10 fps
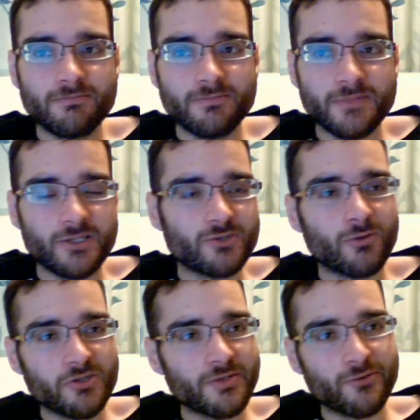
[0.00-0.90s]
They just
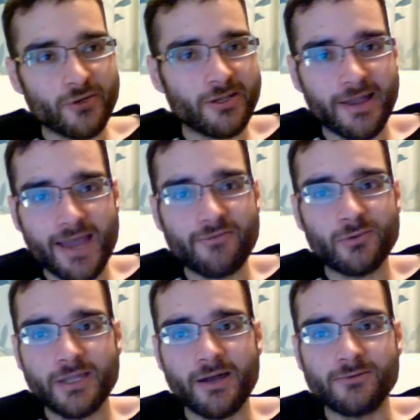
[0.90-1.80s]
want to be treated like
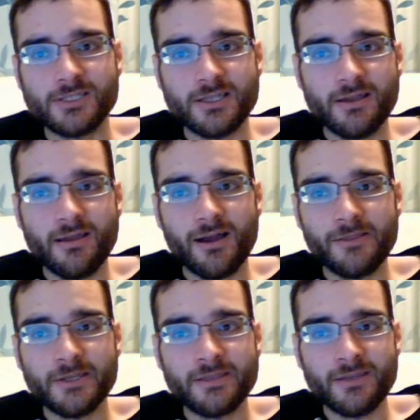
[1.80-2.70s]
everyone else, and
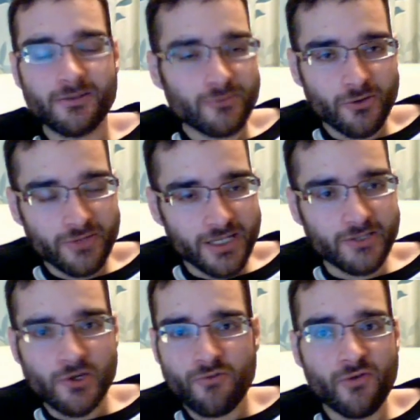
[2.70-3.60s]
they do not
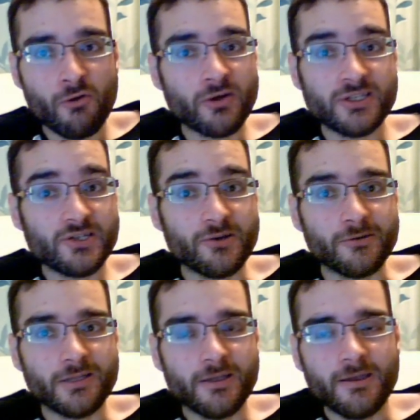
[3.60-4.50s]
need your full concern.